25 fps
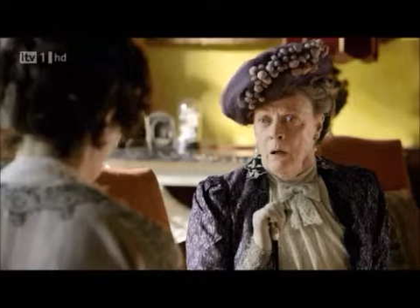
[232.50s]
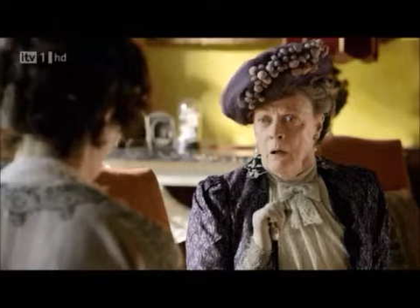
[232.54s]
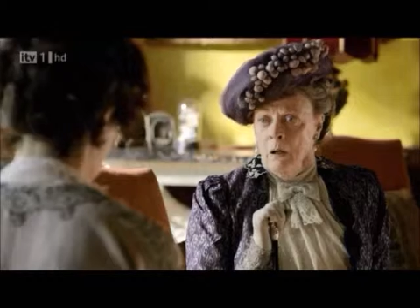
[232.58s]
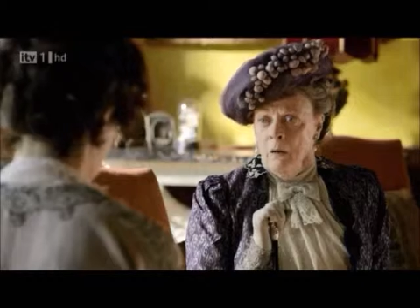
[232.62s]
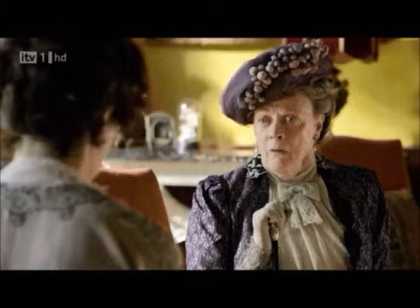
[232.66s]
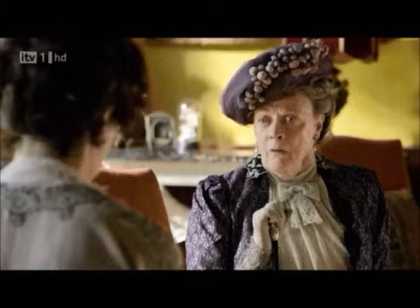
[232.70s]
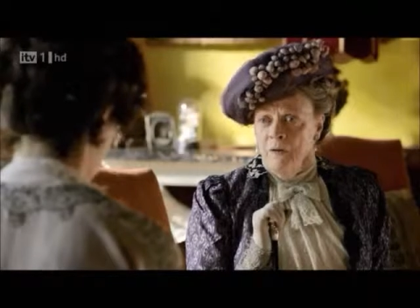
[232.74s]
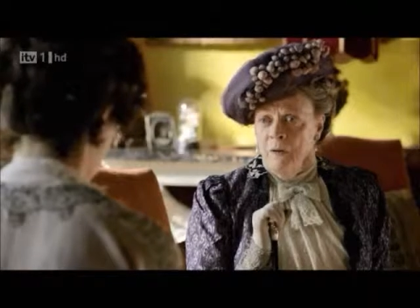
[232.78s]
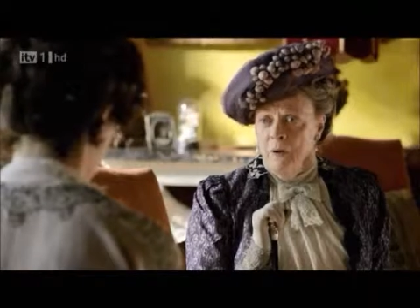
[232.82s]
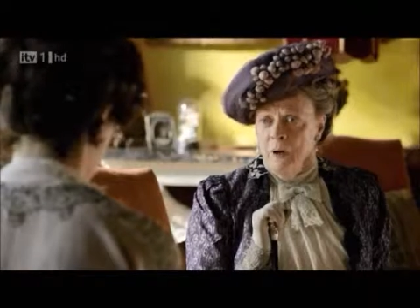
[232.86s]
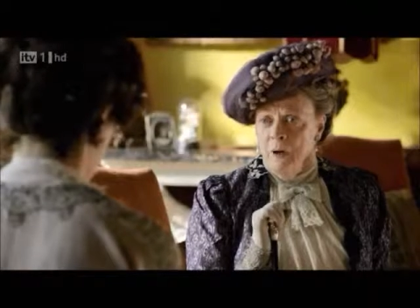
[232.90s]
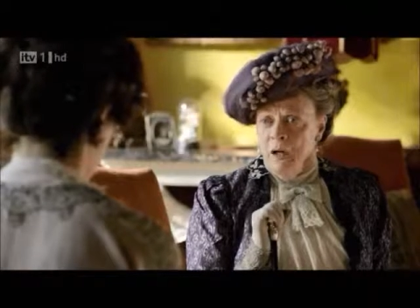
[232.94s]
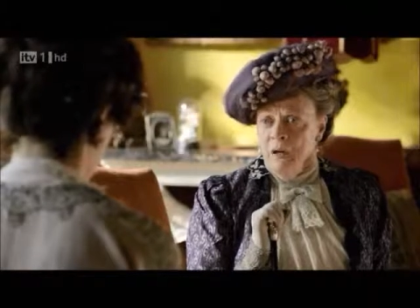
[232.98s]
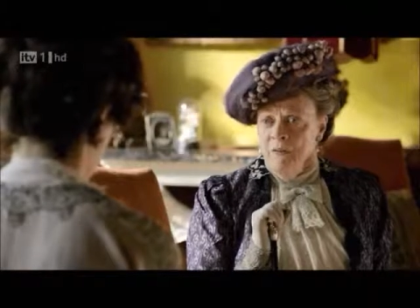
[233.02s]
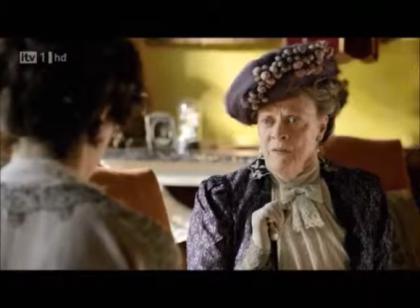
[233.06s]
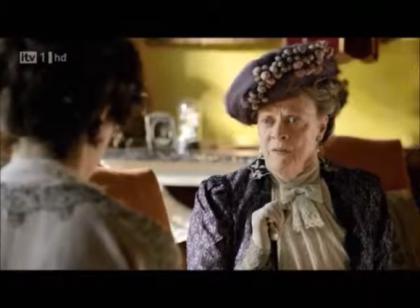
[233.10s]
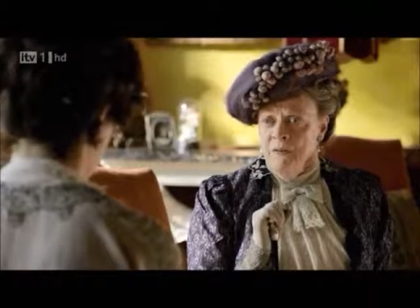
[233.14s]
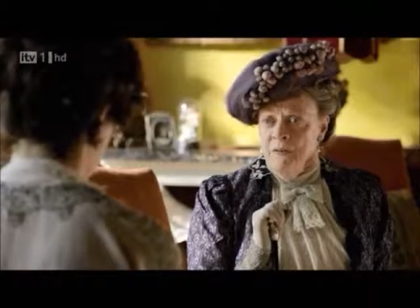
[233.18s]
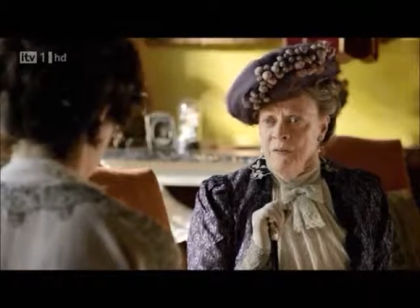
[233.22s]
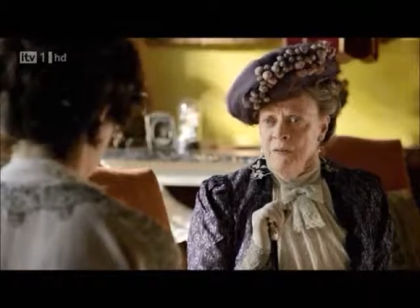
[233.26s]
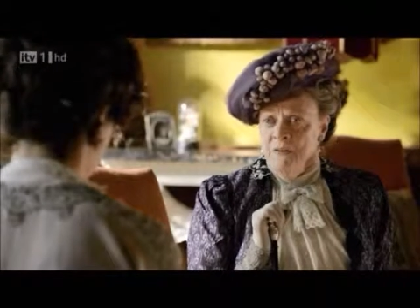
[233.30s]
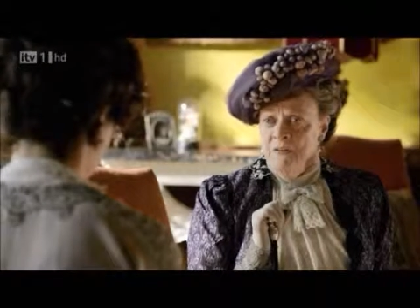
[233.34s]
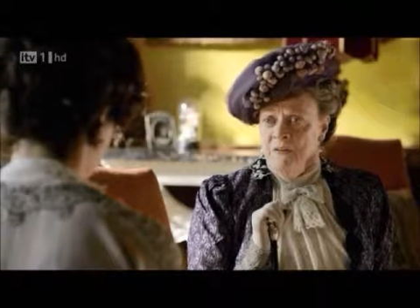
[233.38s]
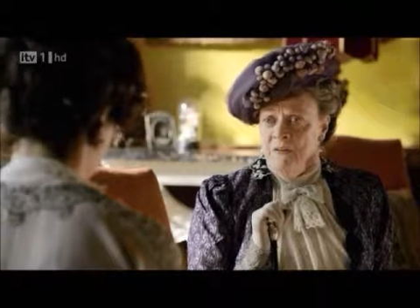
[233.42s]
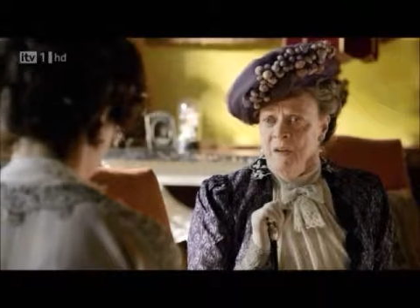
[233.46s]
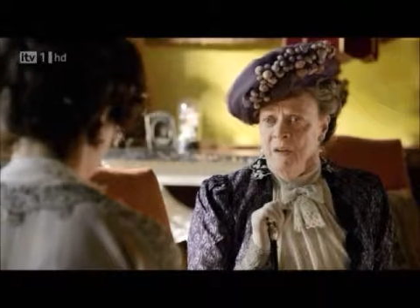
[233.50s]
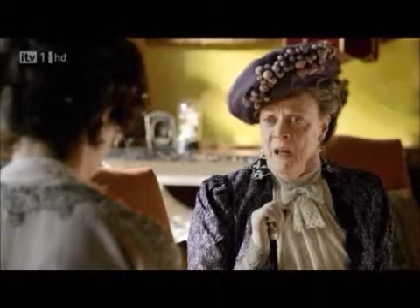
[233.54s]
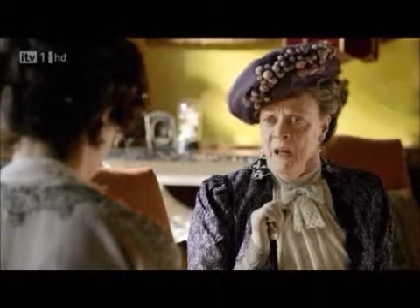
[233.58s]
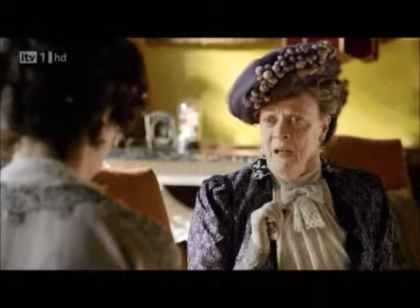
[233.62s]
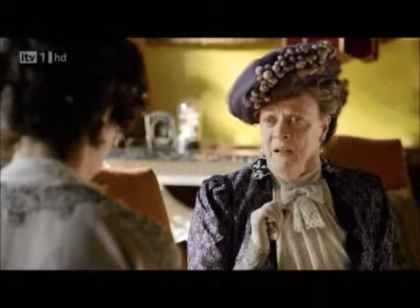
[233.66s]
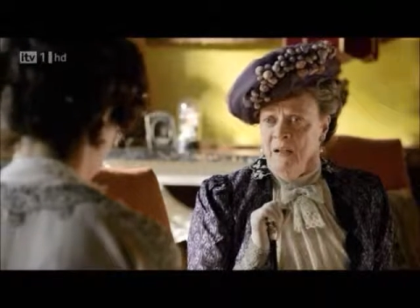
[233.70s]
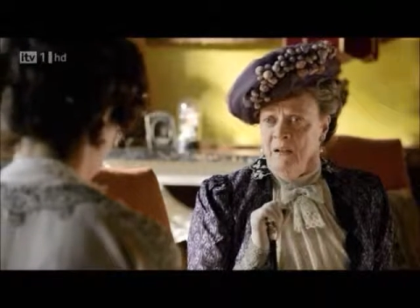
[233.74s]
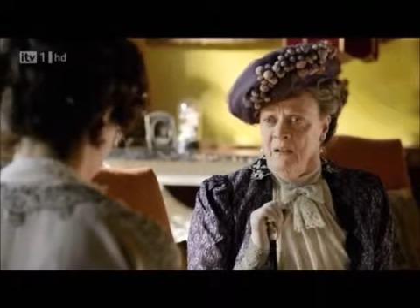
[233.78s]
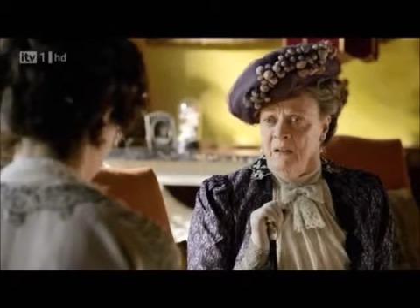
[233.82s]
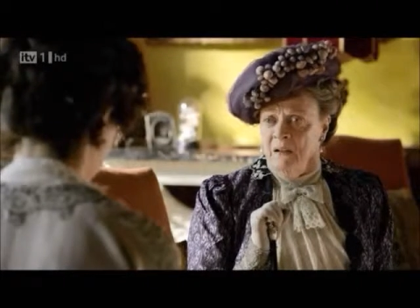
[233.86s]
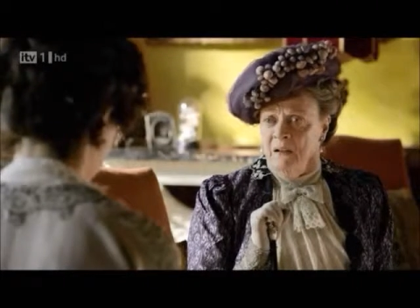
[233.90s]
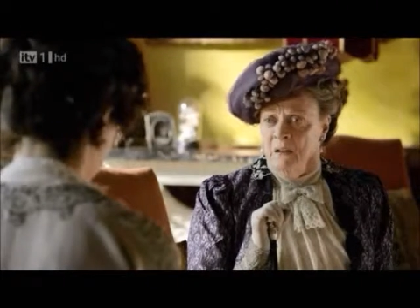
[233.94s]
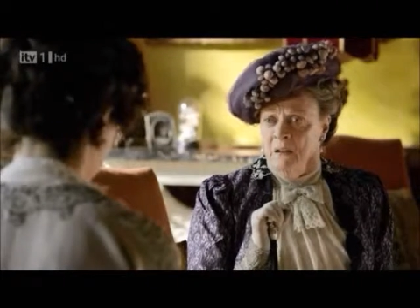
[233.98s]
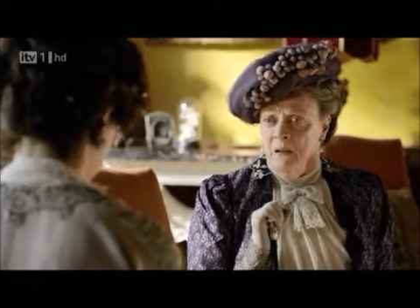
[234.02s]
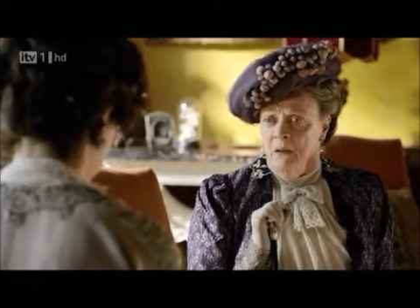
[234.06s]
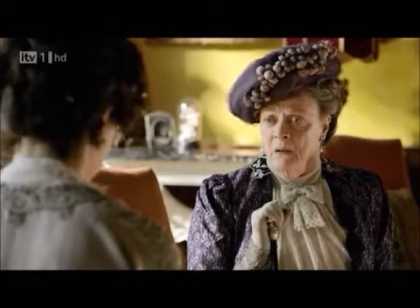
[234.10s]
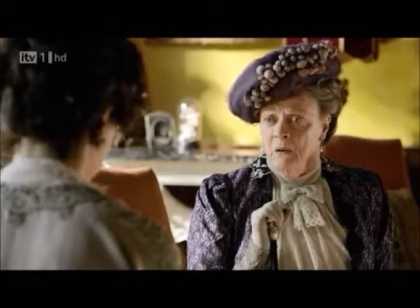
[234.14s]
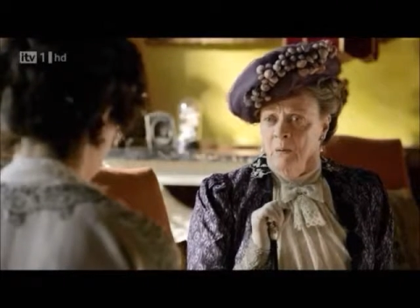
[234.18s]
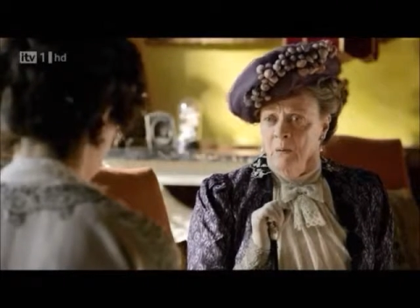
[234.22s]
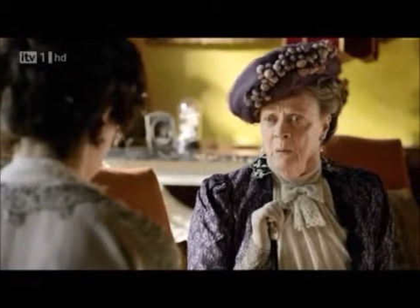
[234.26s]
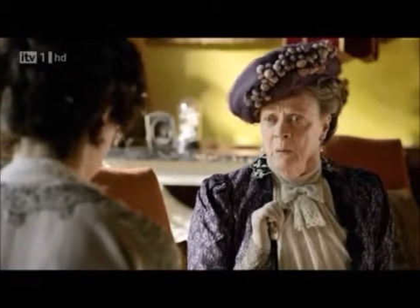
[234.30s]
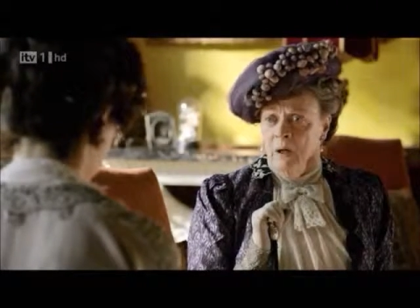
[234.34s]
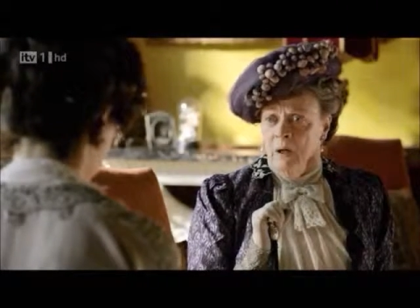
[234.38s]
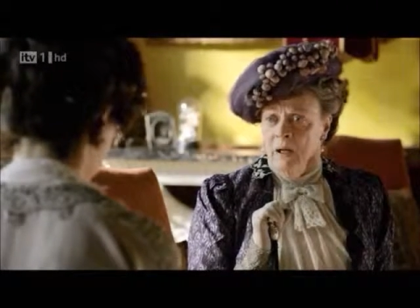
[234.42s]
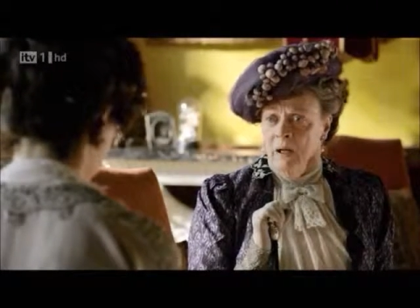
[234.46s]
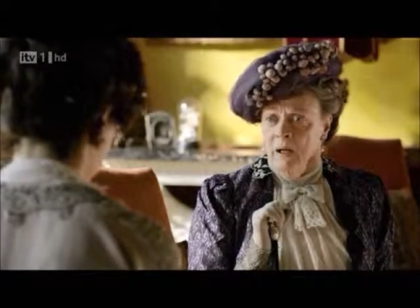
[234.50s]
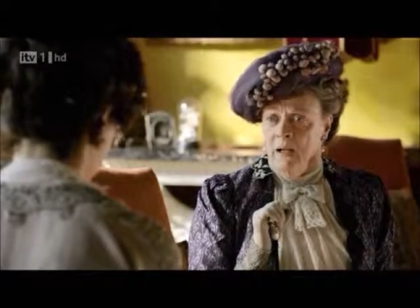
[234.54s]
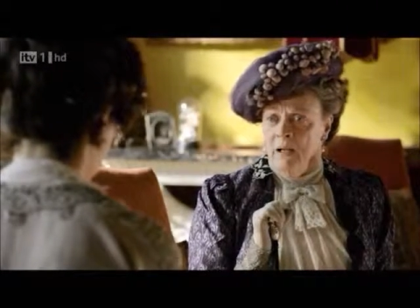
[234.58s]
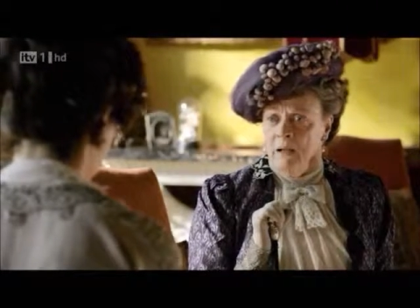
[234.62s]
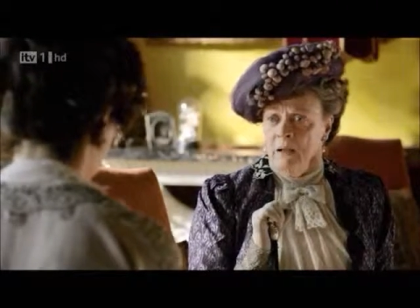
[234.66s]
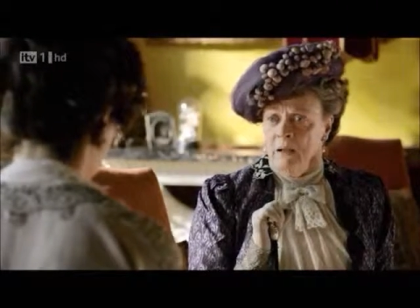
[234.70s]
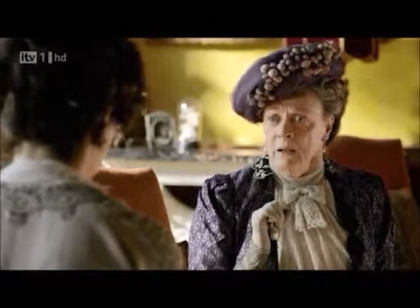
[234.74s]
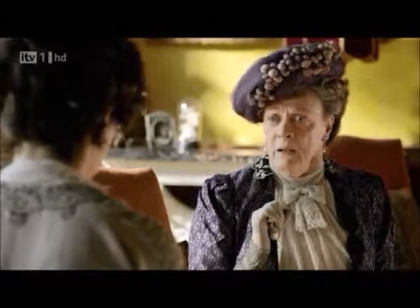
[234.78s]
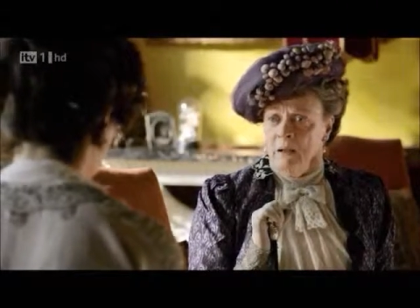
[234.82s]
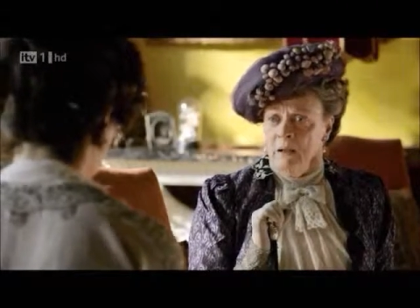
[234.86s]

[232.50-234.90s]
For heaven's sake, why?